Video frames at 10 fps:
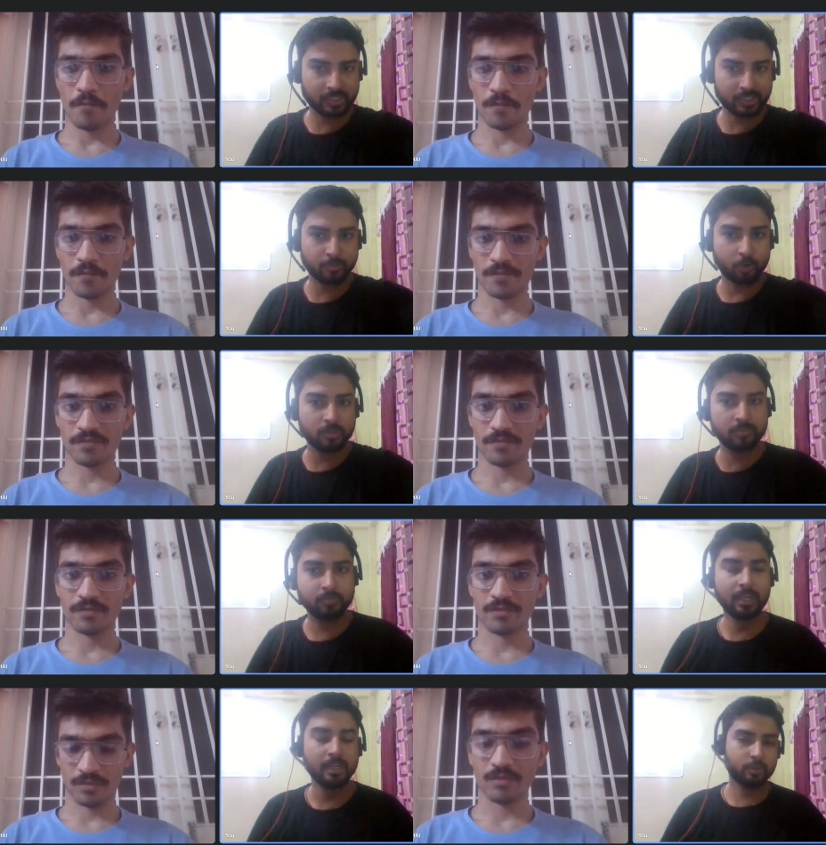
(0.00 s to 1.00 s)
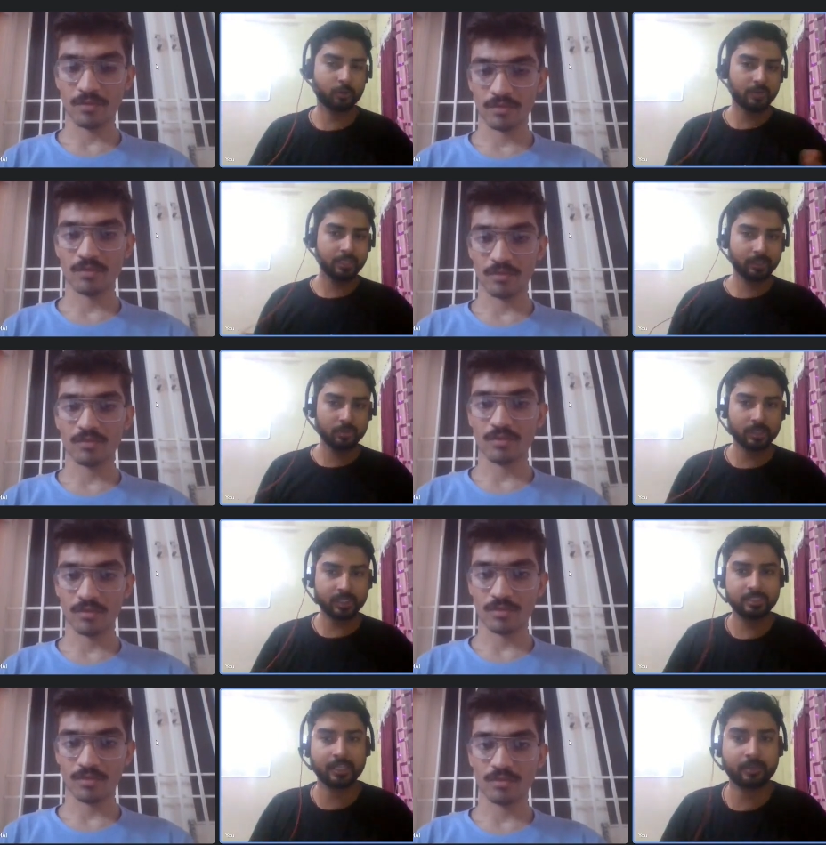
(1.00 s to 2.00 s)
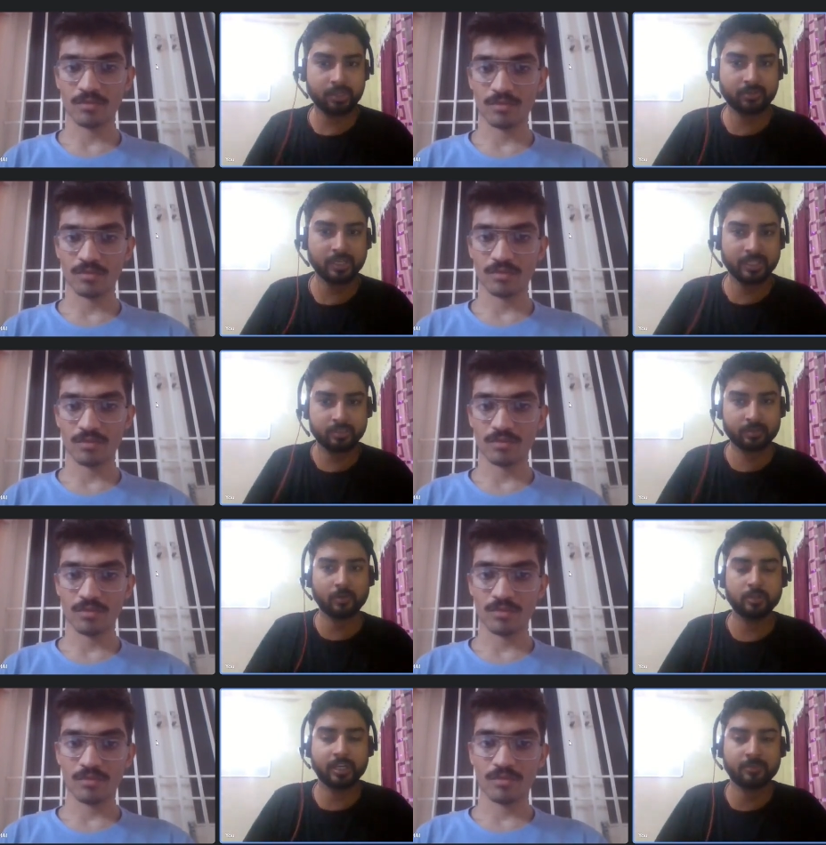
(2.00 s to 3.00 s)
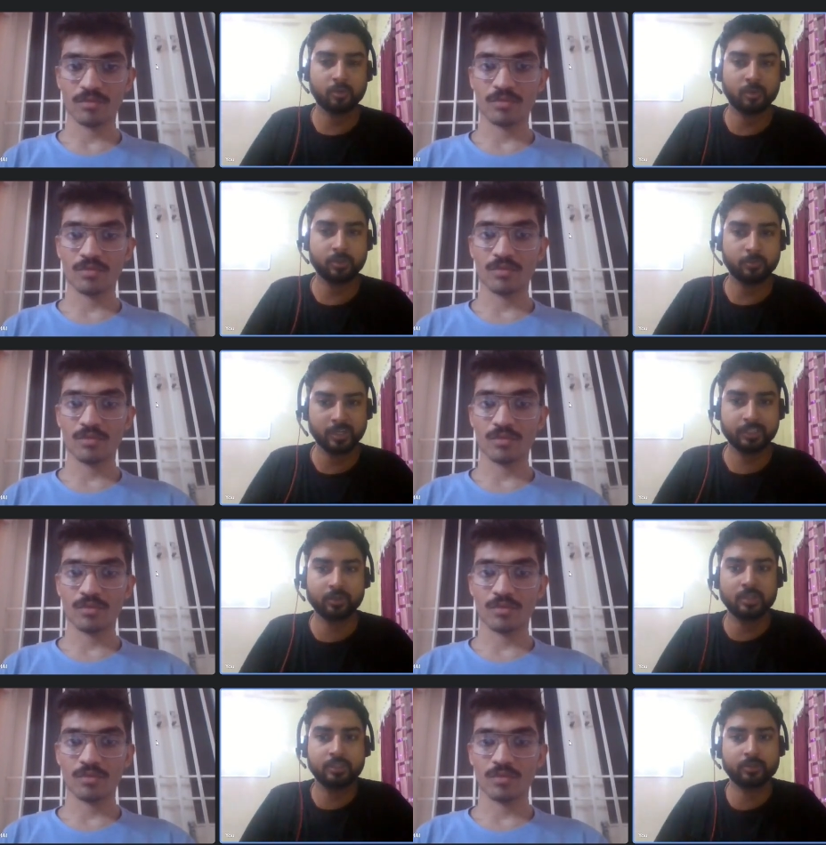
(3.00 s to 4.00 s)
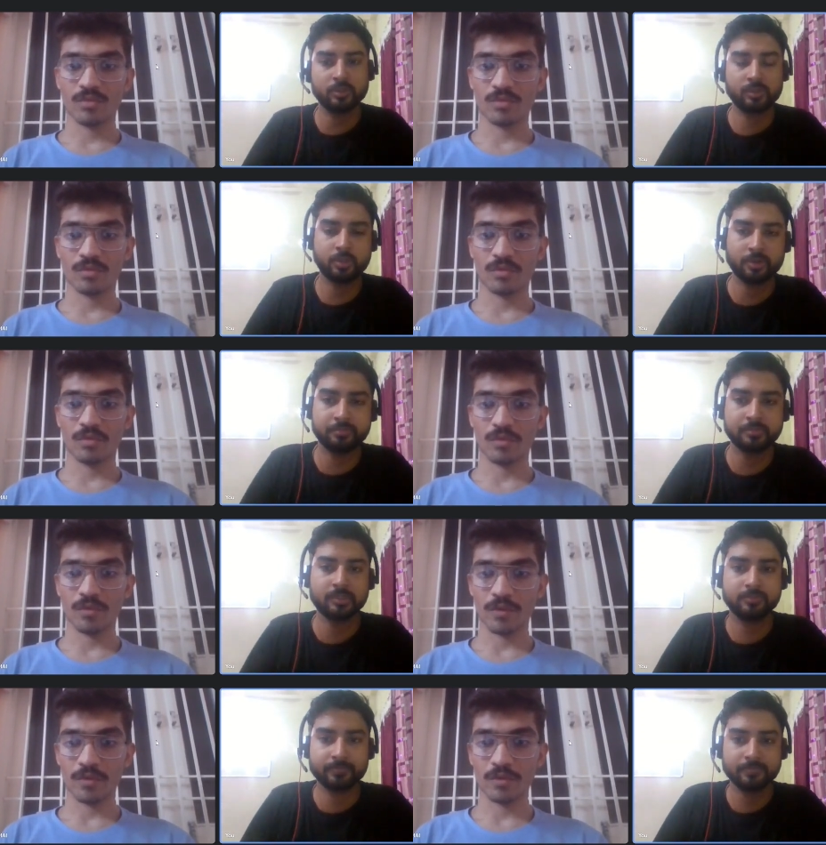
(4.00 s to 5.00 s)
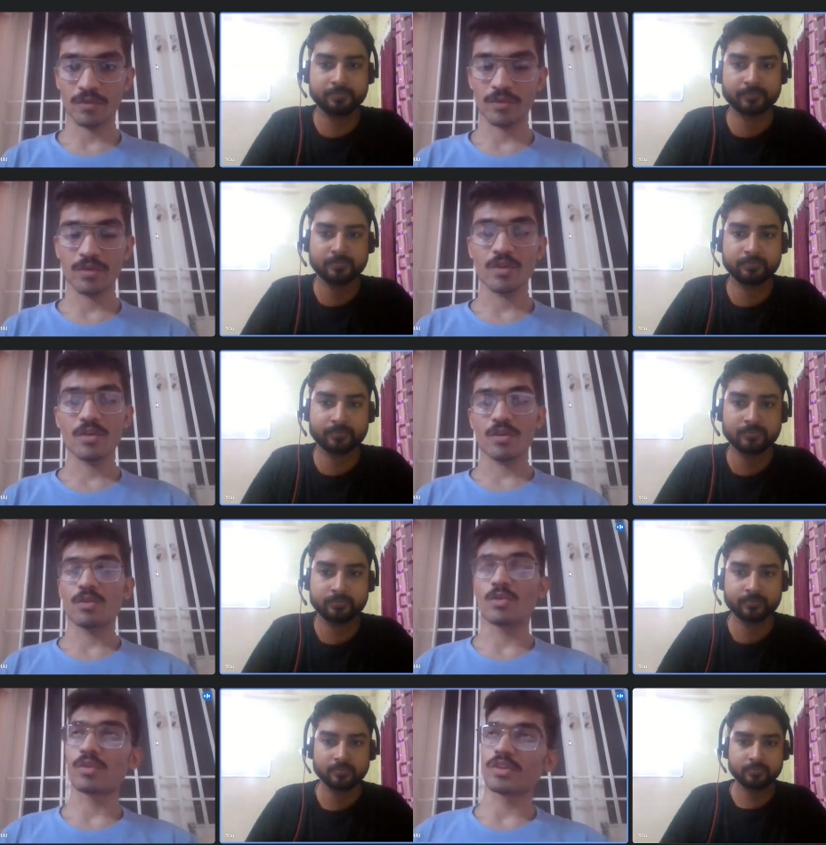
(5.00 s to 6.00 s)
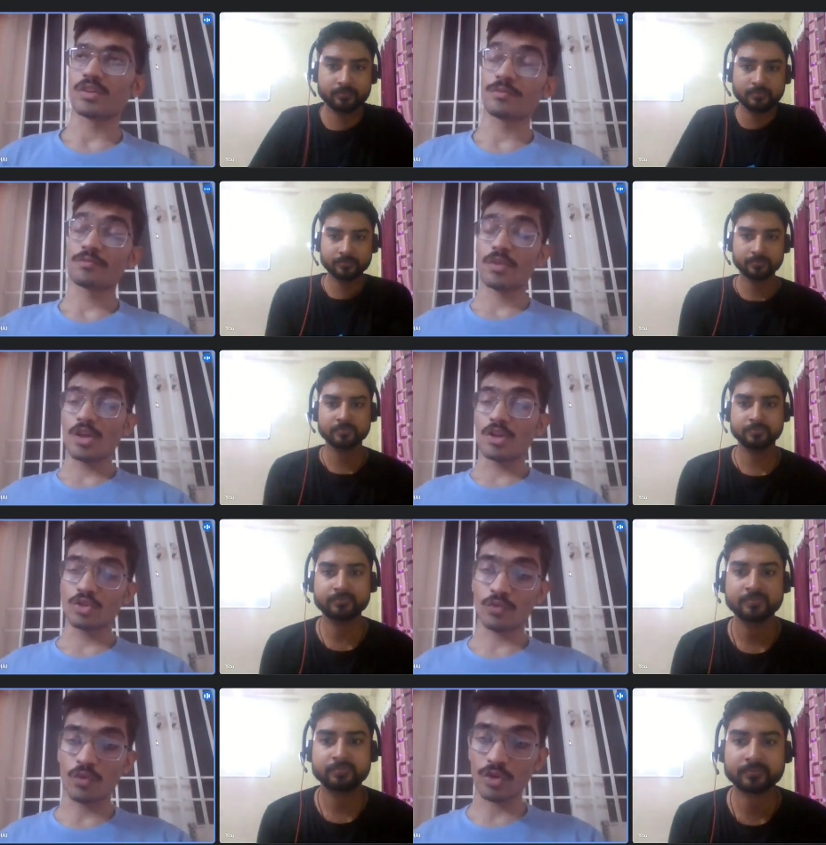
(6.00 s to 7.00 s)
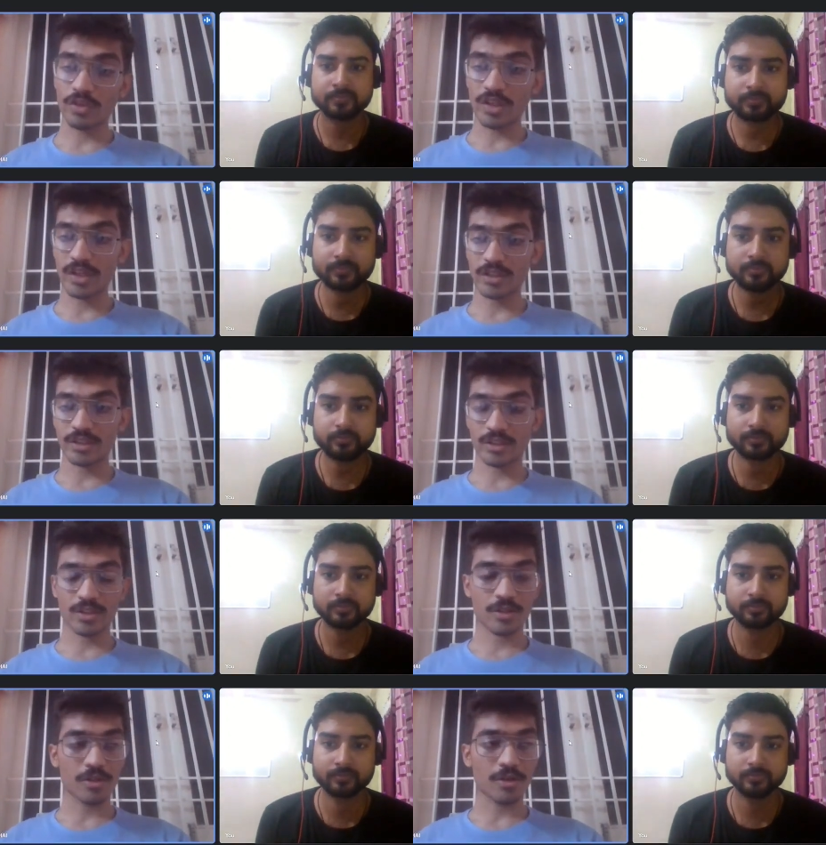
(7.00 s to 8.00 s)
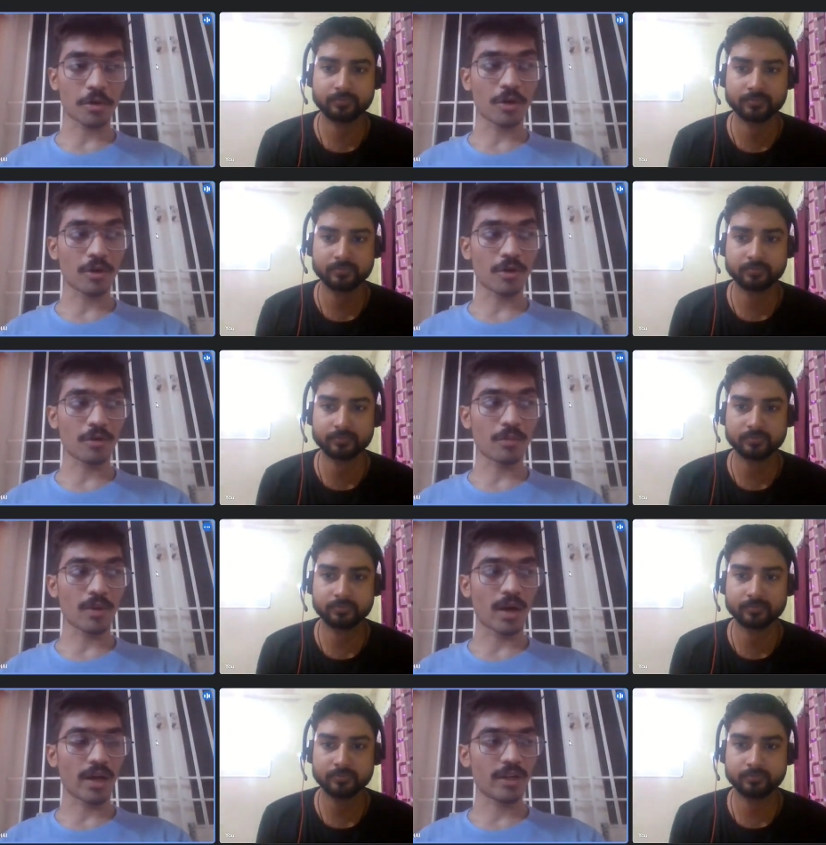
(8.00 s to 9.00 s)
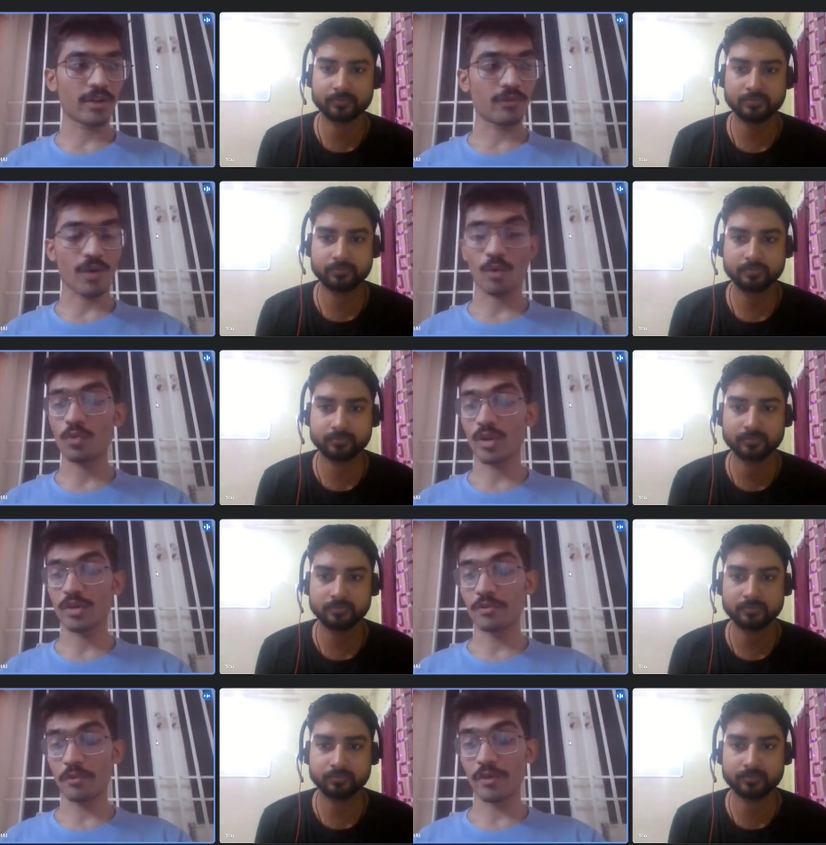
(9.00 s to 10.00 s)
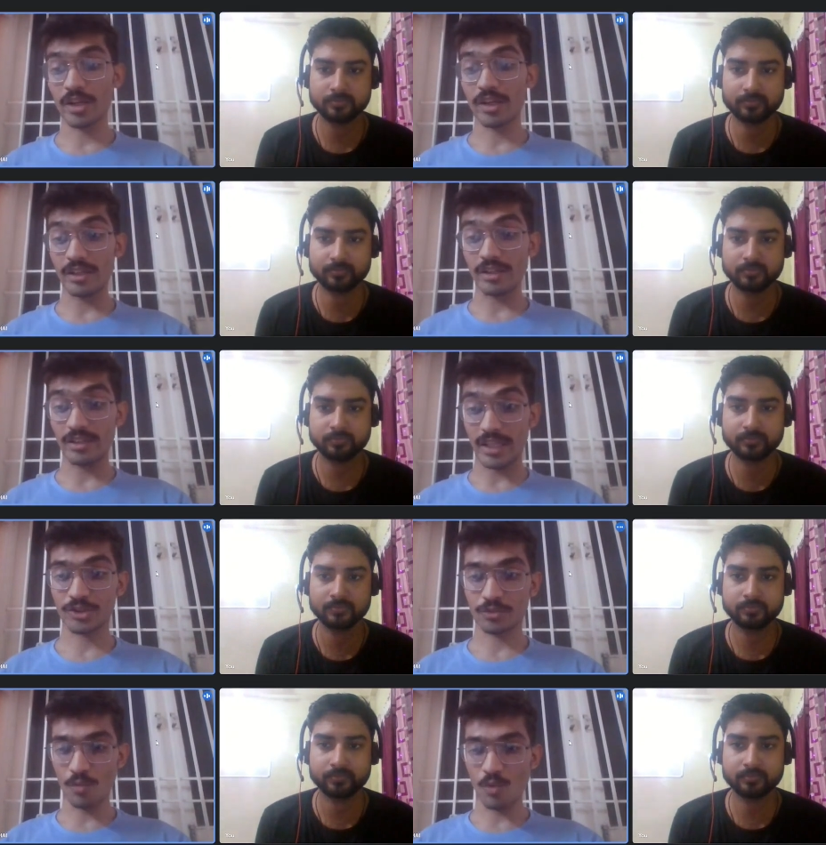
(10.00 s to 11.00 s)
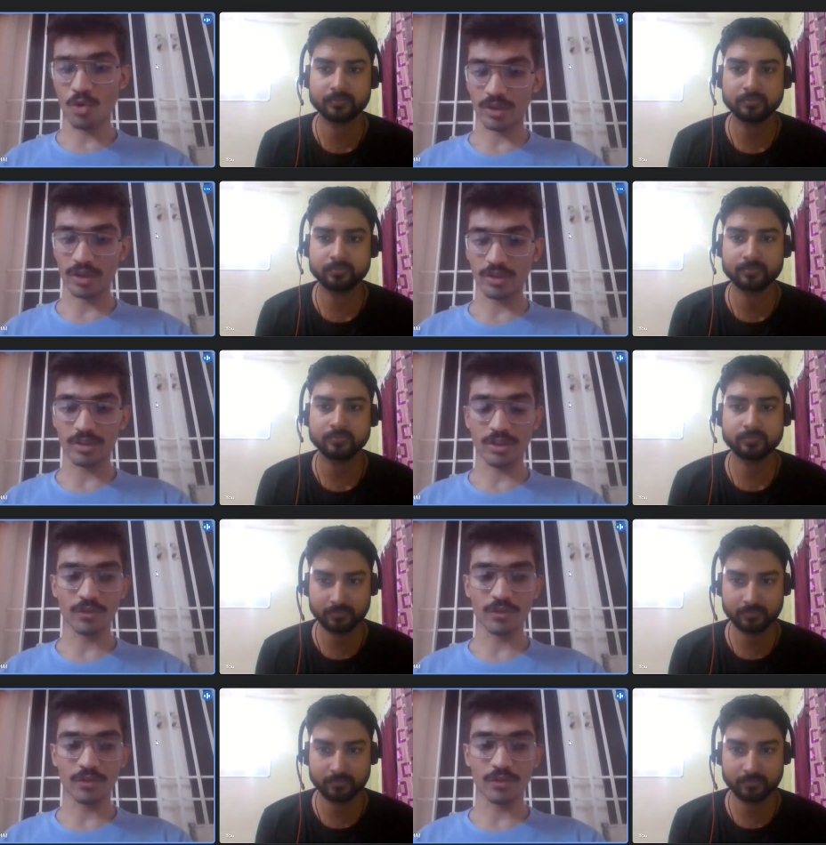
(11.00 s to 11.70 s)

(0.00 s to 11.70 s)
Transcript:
Speaker 1: in a problem. So where did you learn segment trees for that problem? Where did you learn those theorems?
Speaker 2: Okay. So for that, uh, uh, I had found one very uh, nice book, uh,